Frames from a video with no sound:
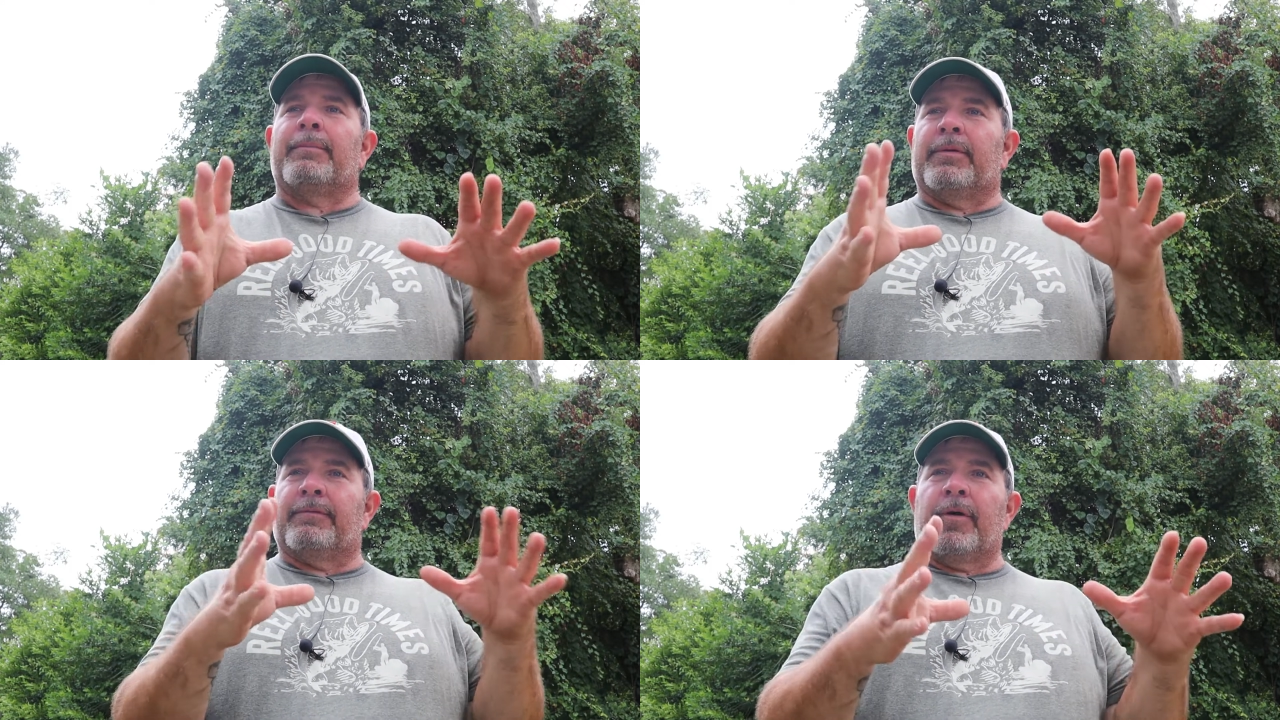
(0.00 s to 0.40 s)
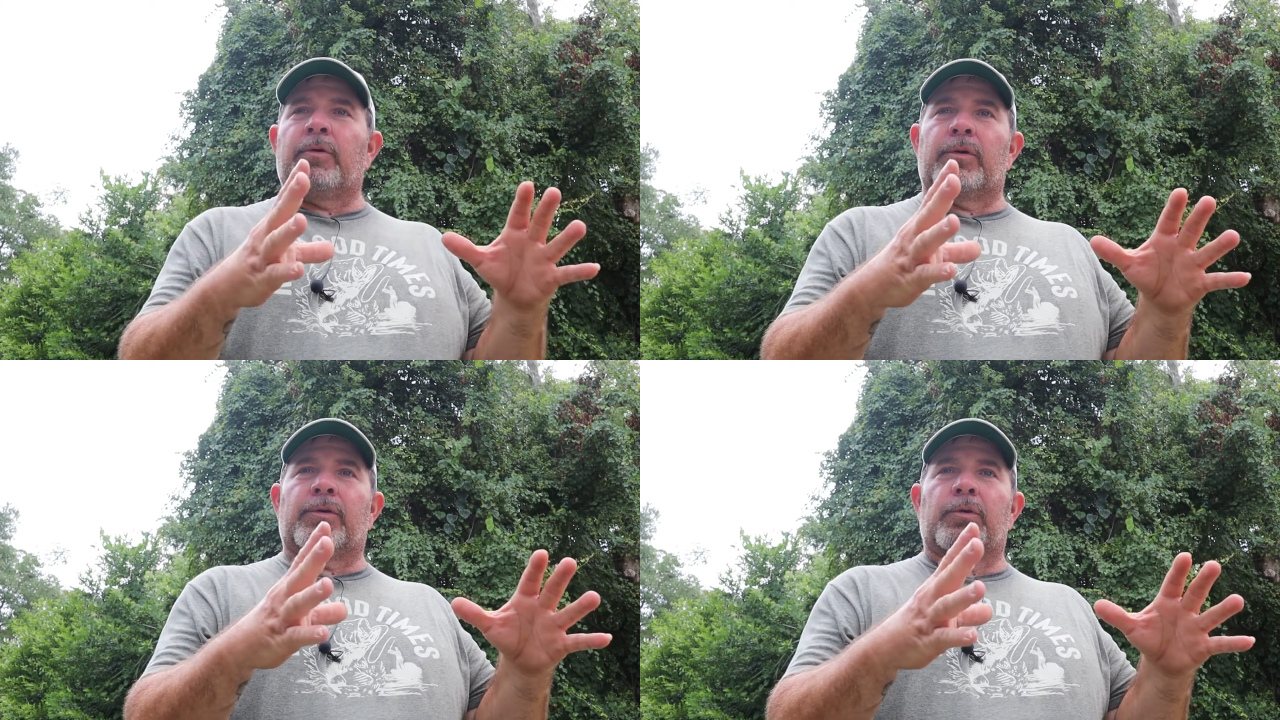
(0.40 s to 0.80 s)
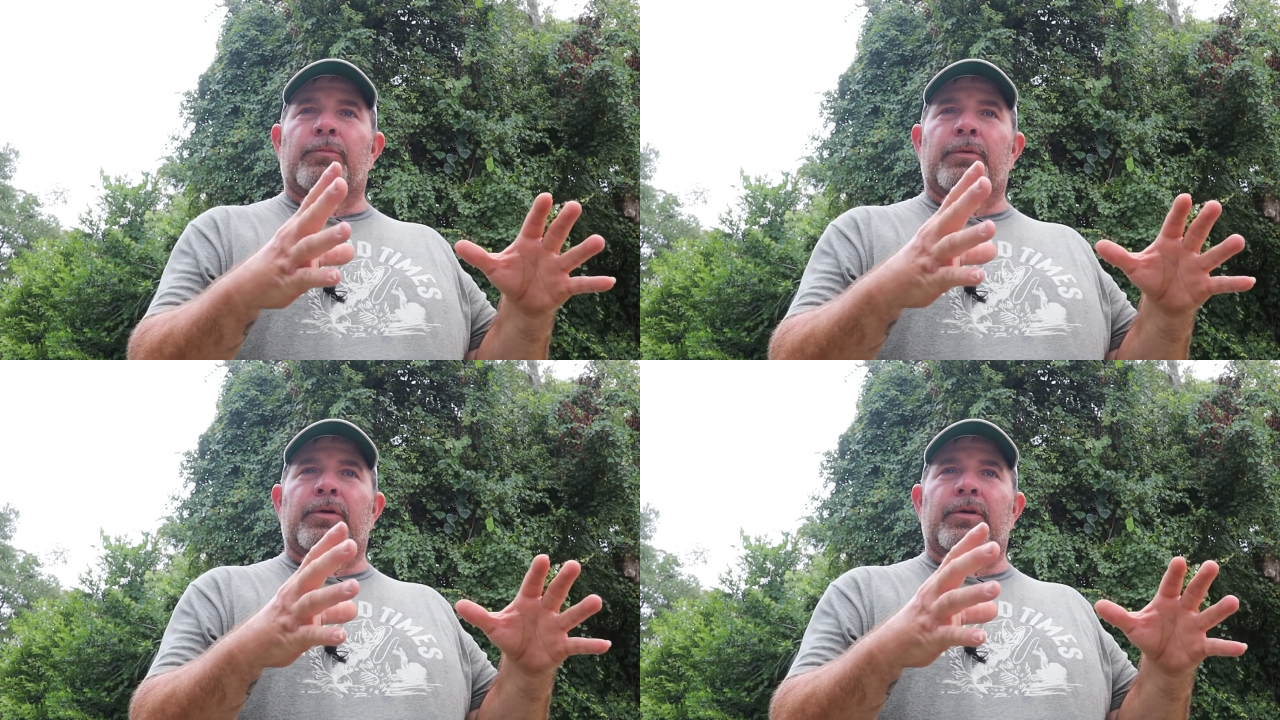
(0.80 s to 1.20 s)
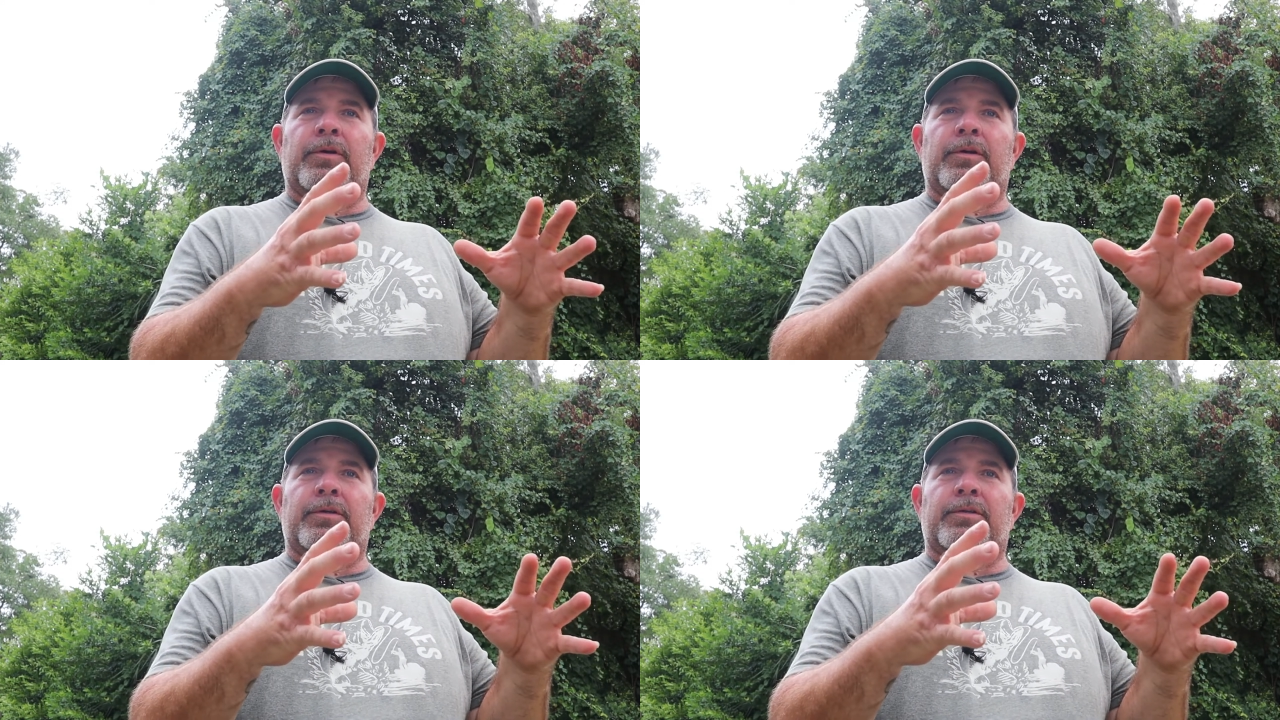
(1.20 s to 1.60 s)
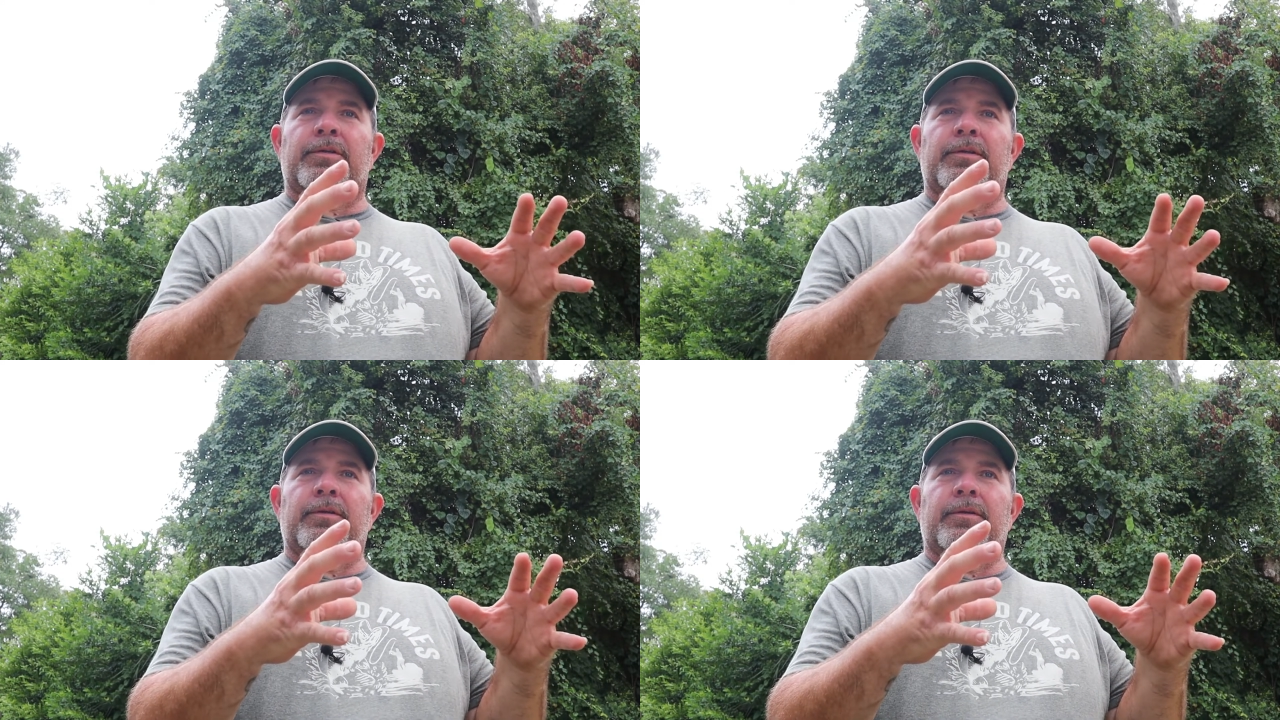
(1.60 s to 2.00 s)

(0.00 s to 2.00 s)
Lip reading: devoted to them because